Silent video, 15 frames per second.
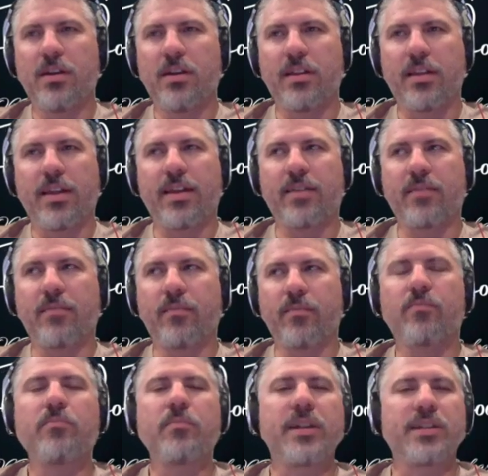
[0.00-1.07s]
like
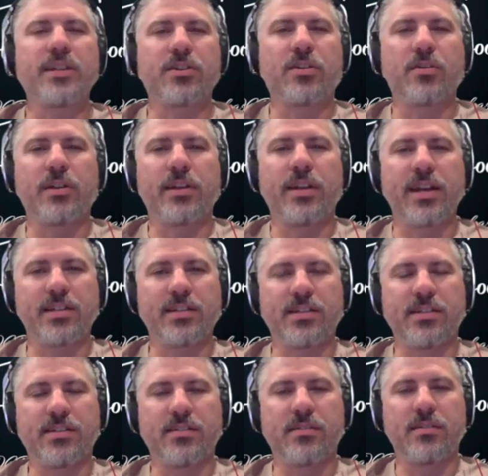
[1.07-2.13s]
Minnesota next
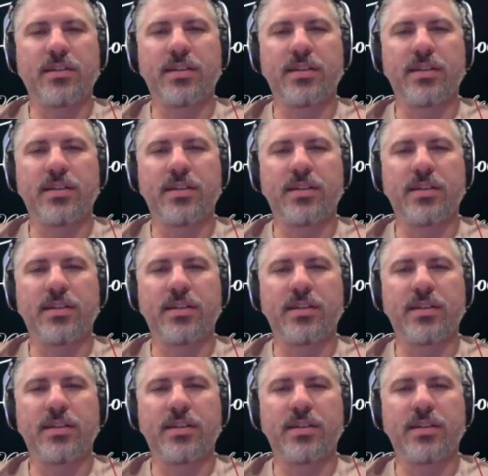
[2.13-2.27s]
season